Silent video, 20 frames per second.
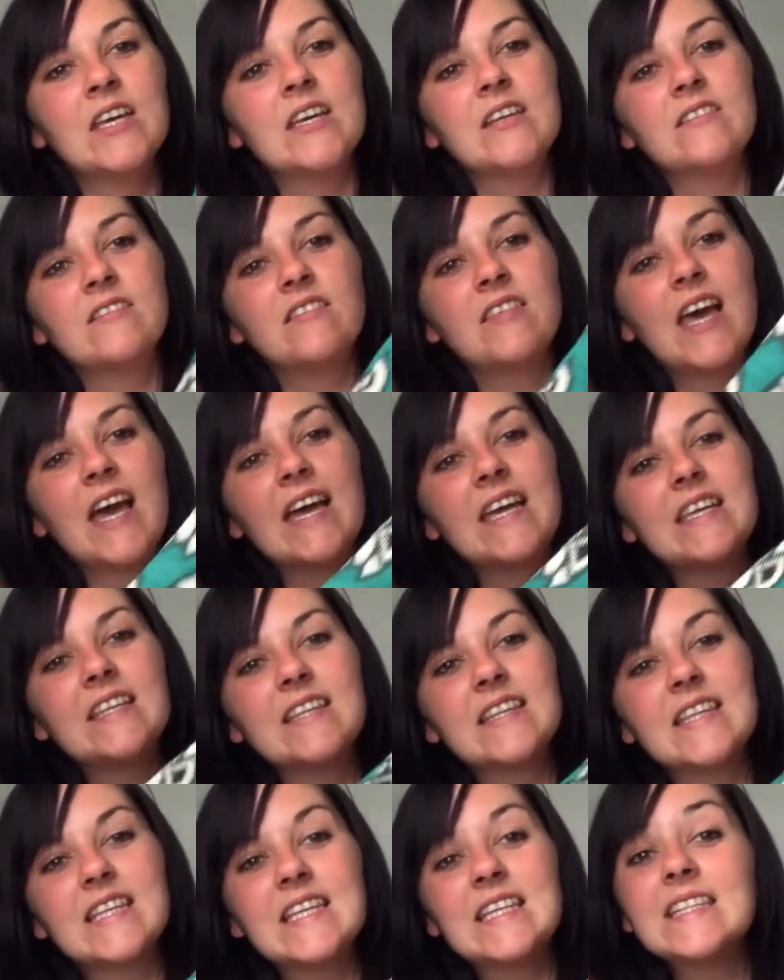So that is
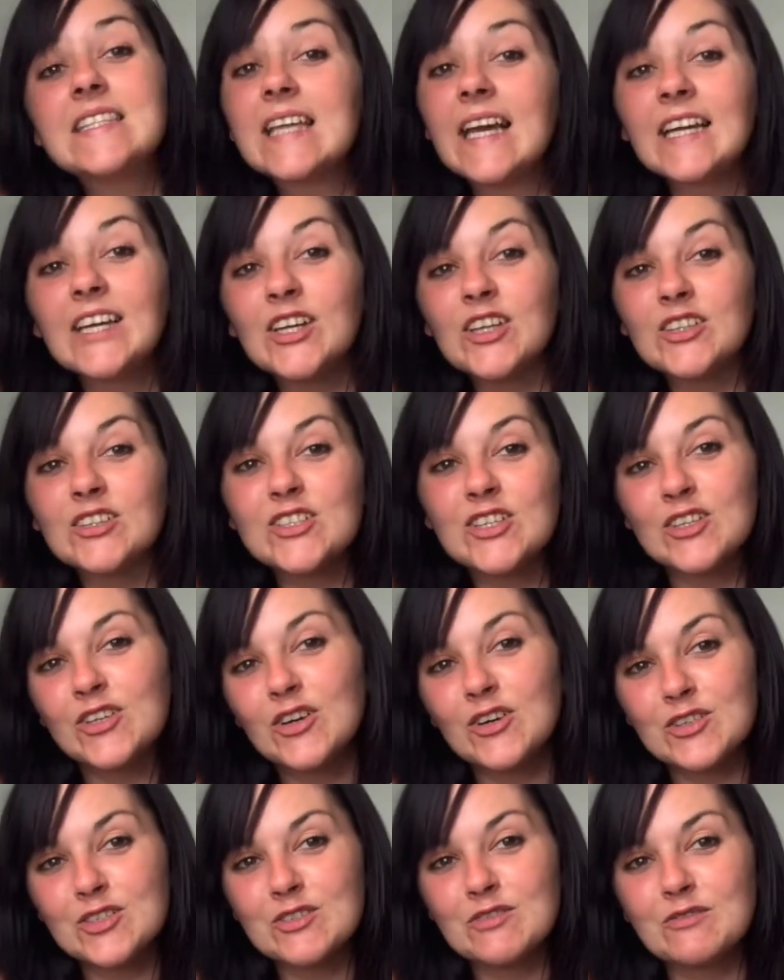the second
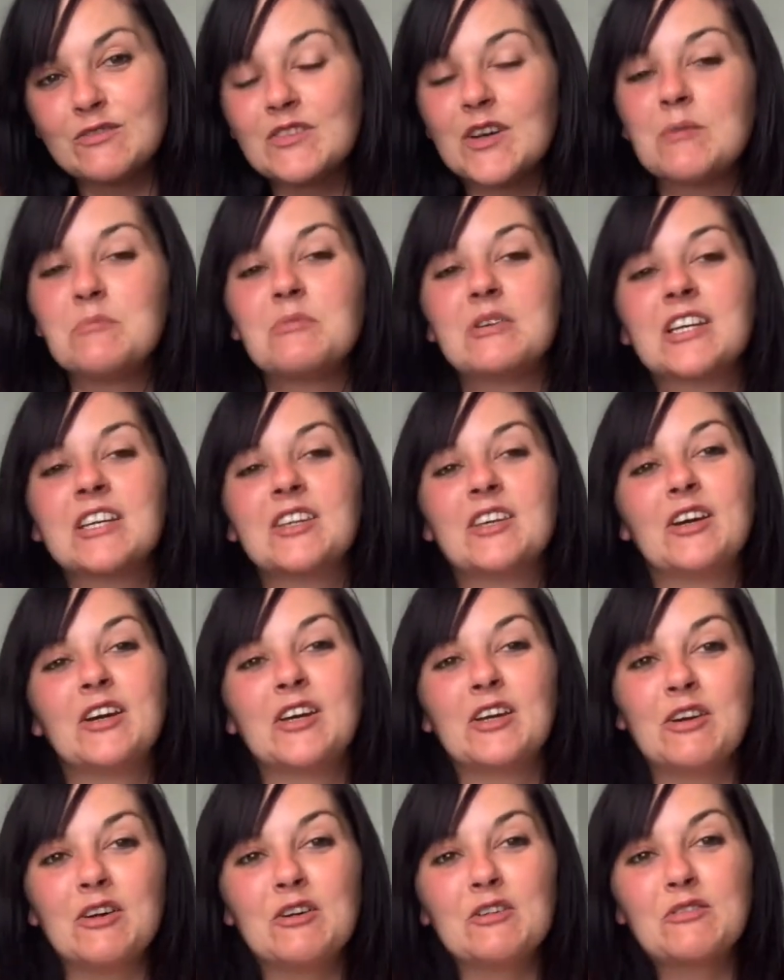cotton fabric that I
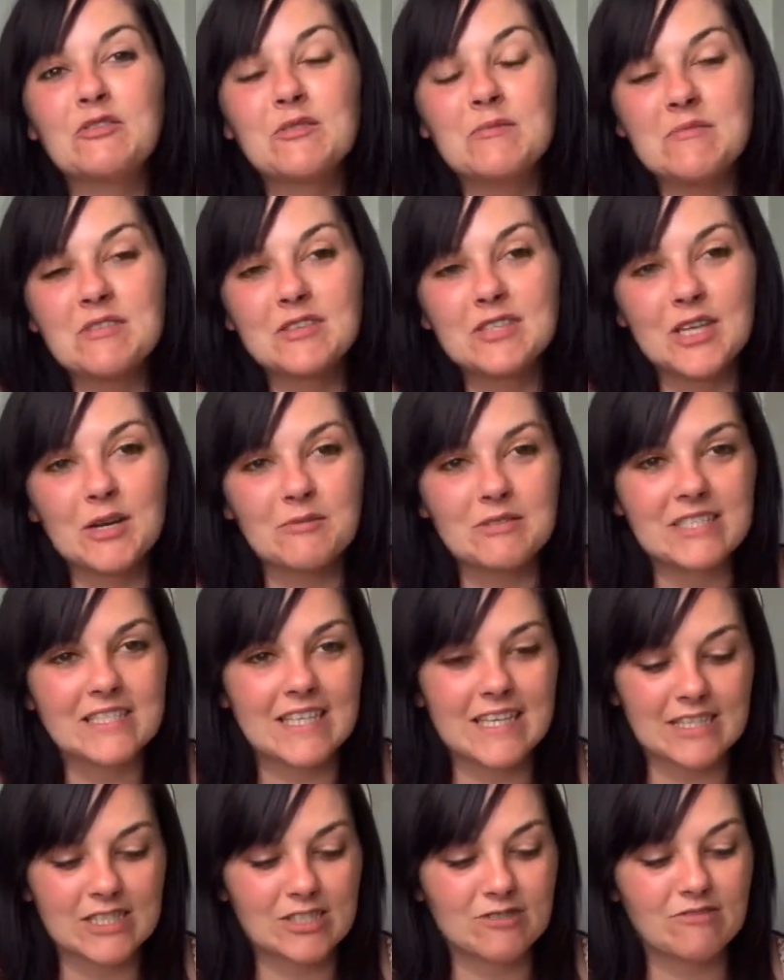got from the Sewing
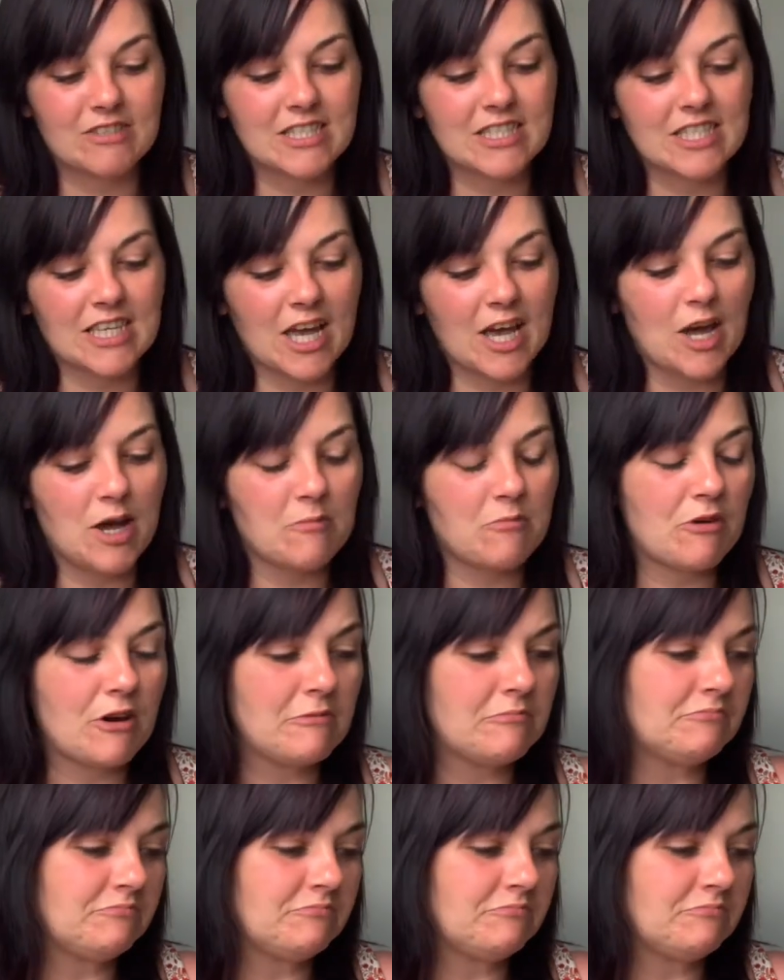Centre in Scarborough.